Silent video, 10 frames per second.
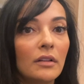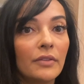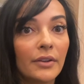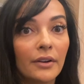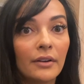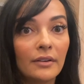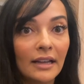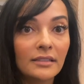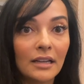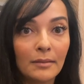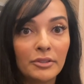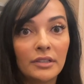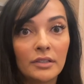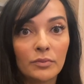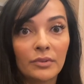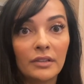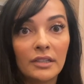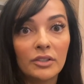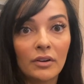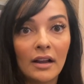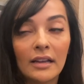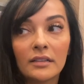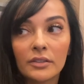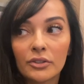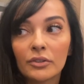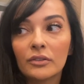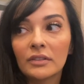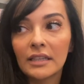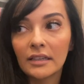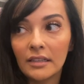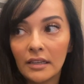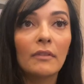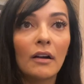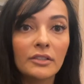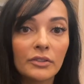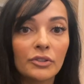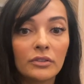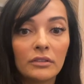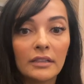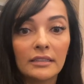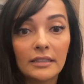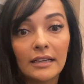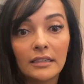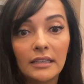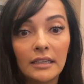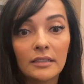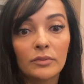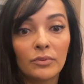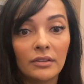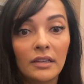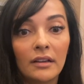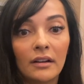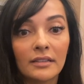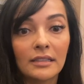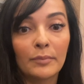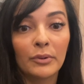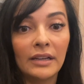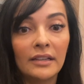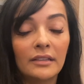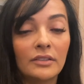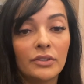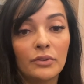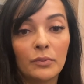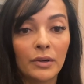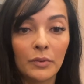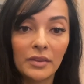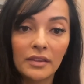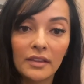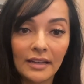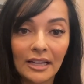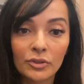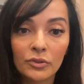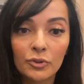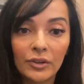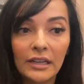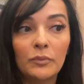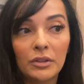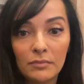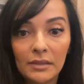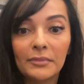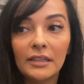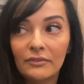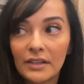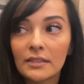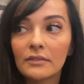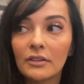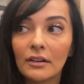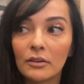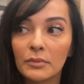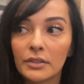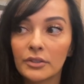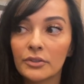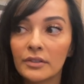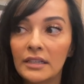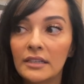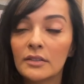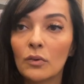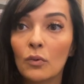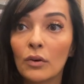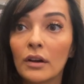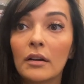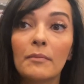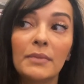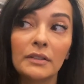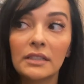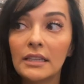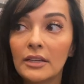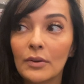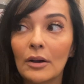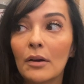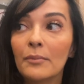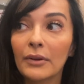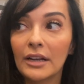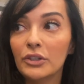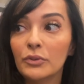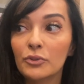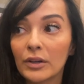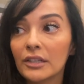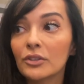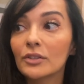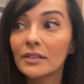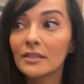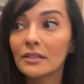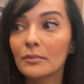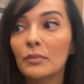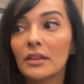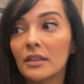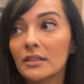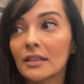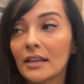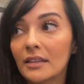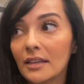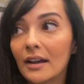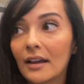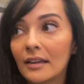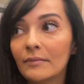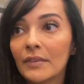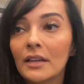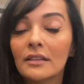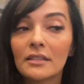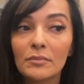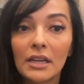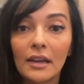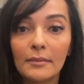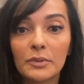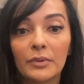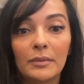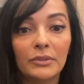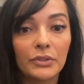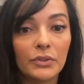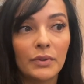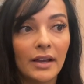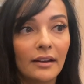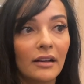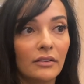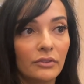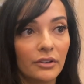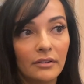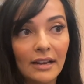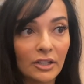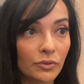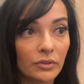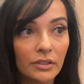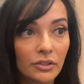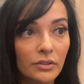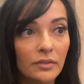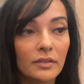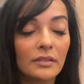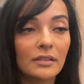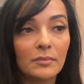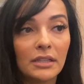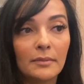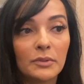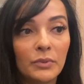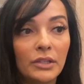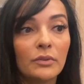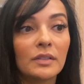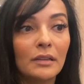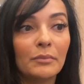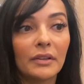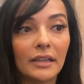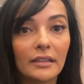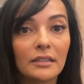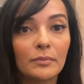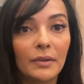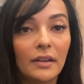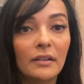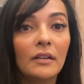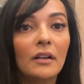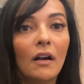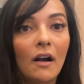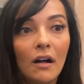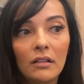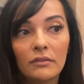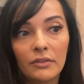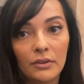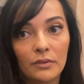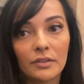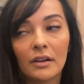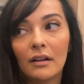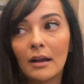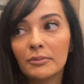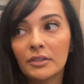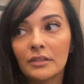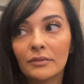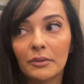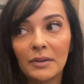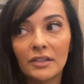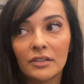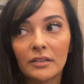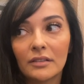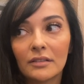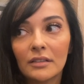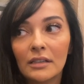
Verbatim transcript: their next option is really to try a surgical technique. Our surgical techniques really are separated into work within the natural drain with minimally invasive glaucoma surgeries mm-hmm. or building you out a brand new drainage system inside the eye. Sometimes we're able to do that out of your natural tissues. Sometimes we use implants, but all of those are options for patients.